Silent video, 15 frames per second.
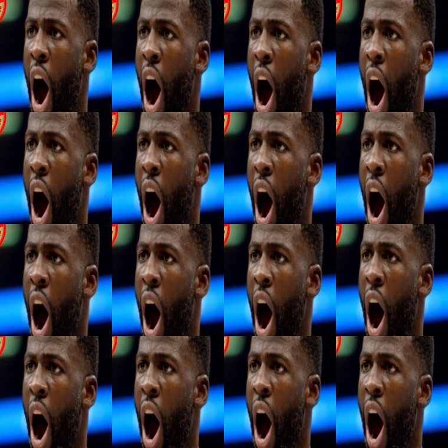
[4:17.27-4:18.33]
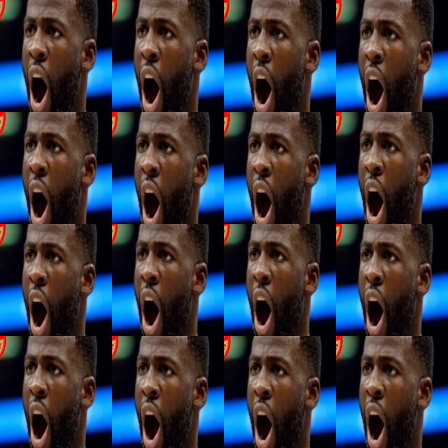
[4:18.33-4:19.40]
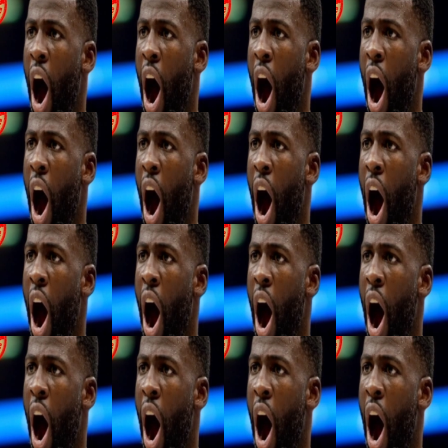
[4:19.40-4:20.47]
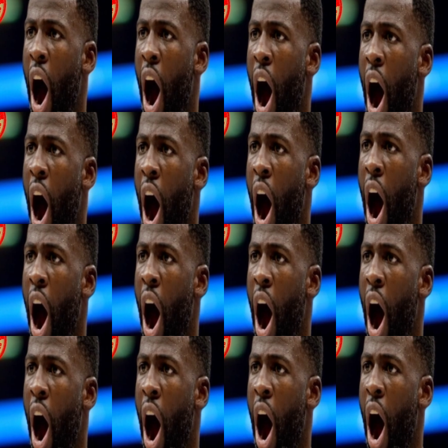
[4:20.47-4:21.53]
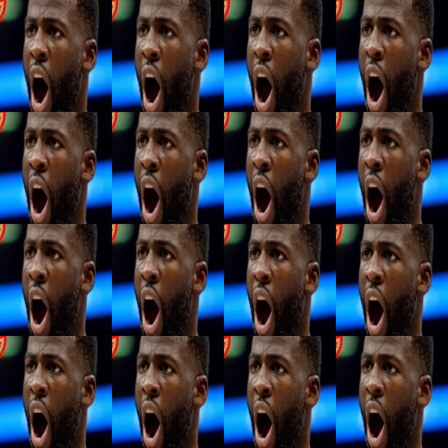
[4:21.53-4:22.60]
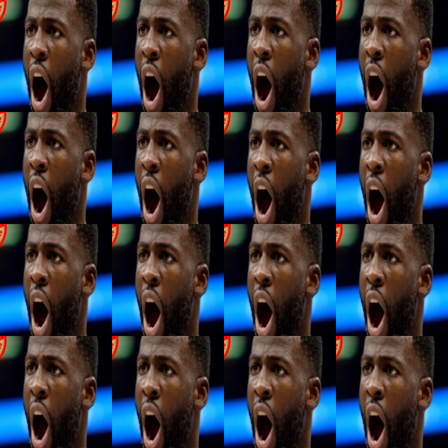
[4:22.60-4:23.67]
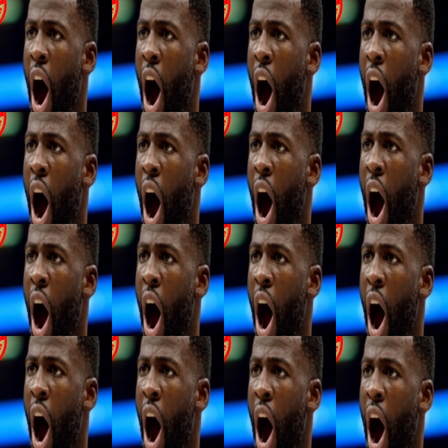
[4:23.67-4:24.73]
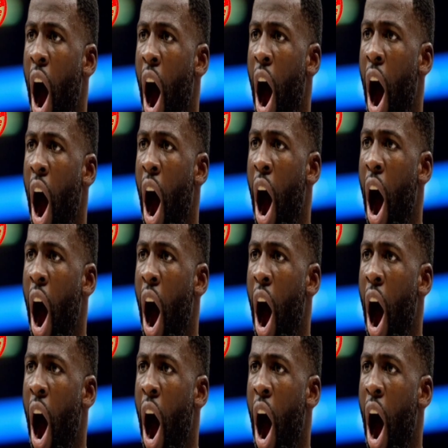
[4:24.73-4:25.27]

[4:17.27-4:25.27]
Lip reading: (silent)